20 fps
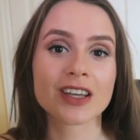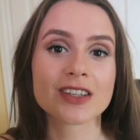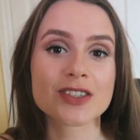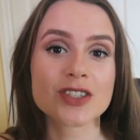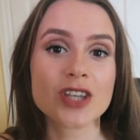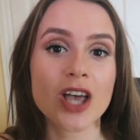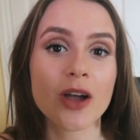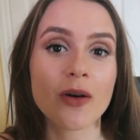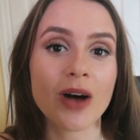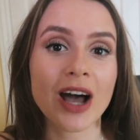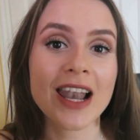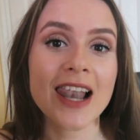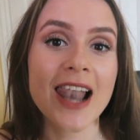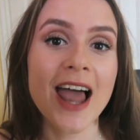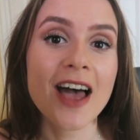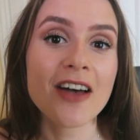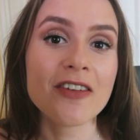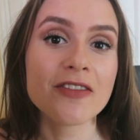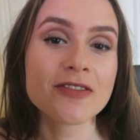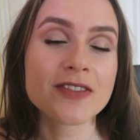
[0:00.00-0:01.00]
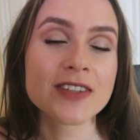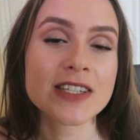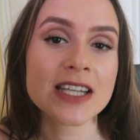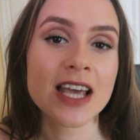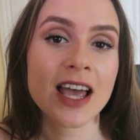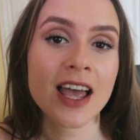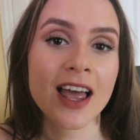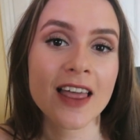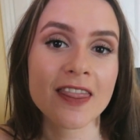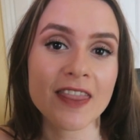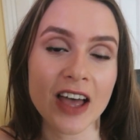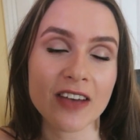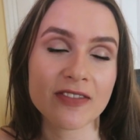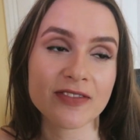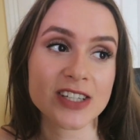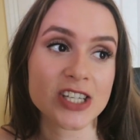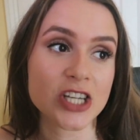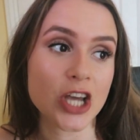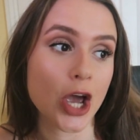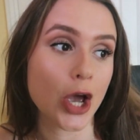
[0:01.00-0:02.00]
So I left that
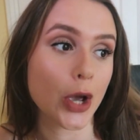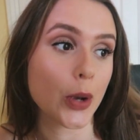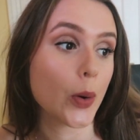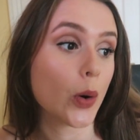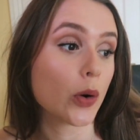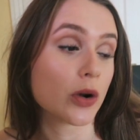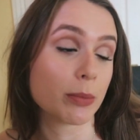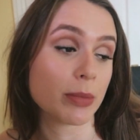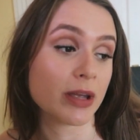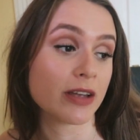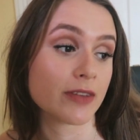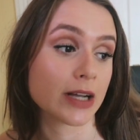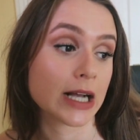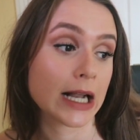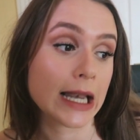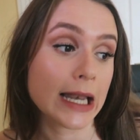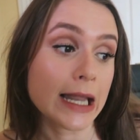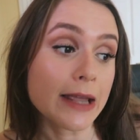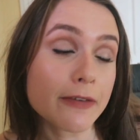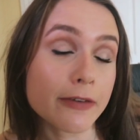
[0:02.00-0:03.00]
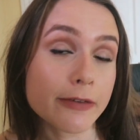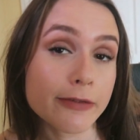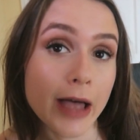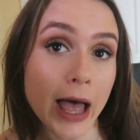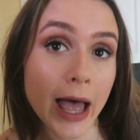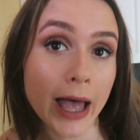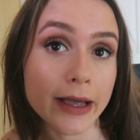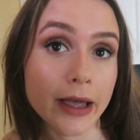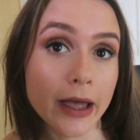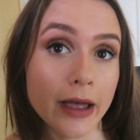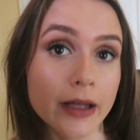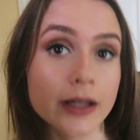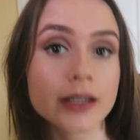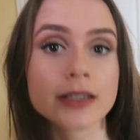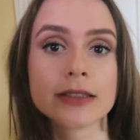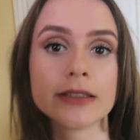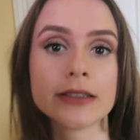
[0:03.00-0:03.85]
video on a bit of a cliffhanger,